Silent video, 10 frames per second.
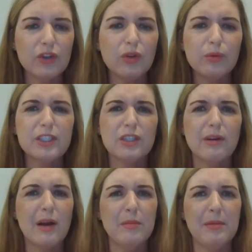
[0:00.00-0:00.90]
and so the
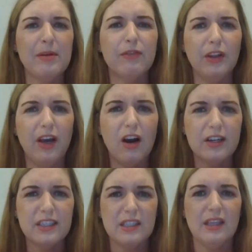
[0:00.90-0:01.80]
risk around maybe fully
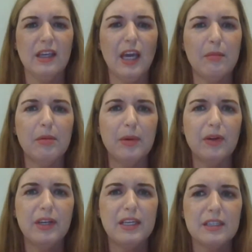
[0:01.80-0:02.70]
harnessing the
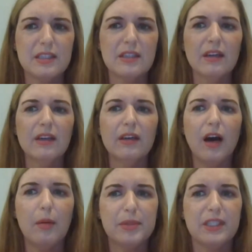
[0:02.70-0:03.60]
capabilities,
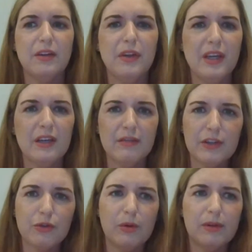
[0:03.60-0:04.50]
upskilling
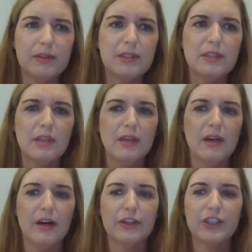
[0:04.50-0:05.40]
individuals,
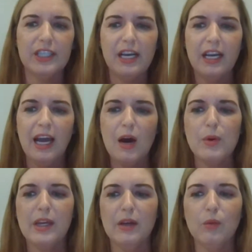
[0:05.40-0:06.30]
understanding
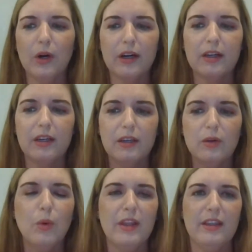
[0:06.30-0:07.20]
how we can work
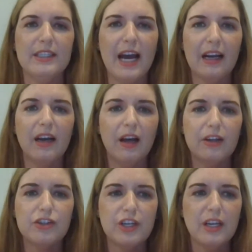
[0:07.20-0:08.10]
with the
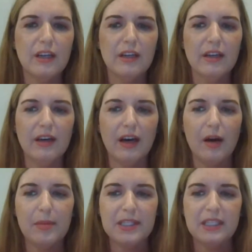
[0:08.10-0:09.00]
technology
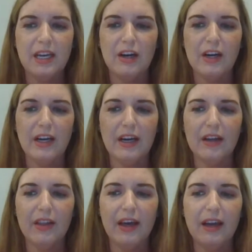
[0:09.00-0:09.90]
um, is an
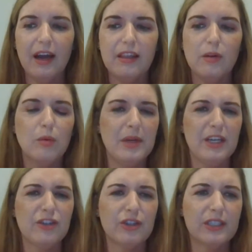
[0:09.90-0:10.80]
area that I think will
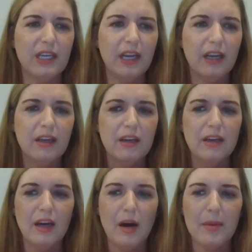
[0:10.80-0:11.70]
be interesting.
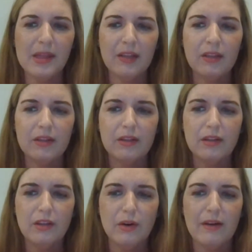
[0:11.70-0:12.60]
Um, and then,
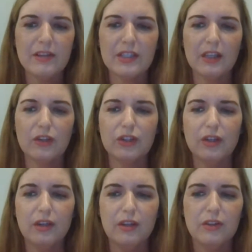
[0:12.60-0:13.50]
you know, obviously
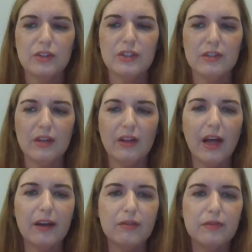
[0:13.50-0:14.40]
there's a there's a
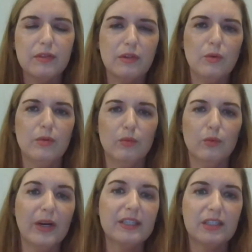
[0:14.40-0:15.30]
lot of
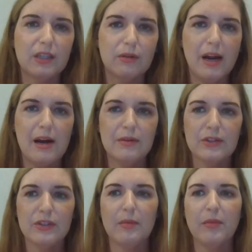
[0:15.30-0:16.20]
risks
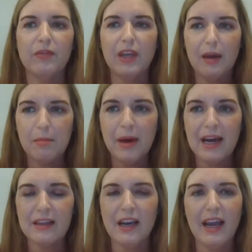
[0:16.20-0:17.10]
around some of the
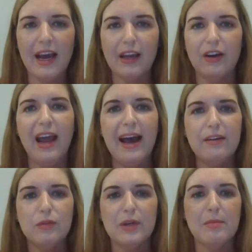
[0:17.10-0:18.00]
impact that A I could
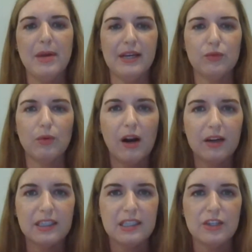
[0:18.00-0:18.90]
have when it makes
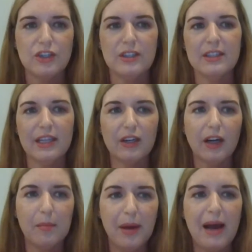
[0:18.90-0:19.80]
wrong decisions that
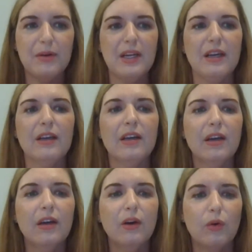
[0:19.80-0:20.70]
are compounded
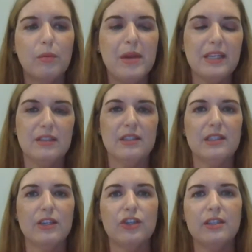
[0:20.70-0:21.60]
or makes
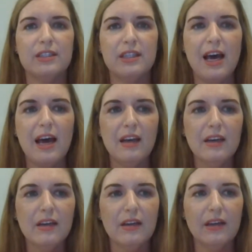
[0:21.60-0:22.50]
decisions
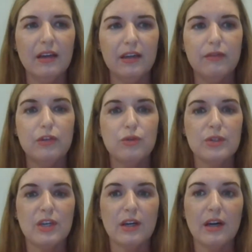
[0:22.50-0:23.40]
that
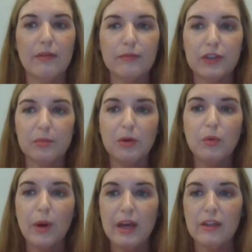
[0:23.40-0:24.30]
individuals aren't
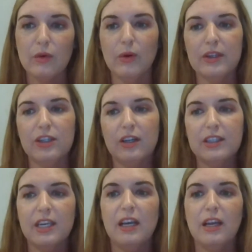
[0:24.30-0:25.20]
comfortable with or
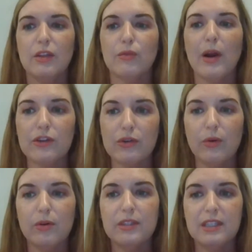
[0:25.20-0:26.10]
starts hitting
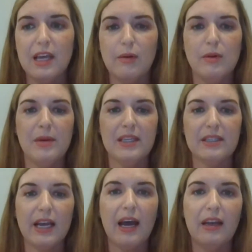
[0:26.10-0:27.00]
thresholds that we
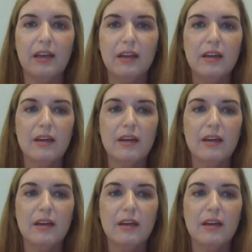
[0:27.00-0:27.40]
may set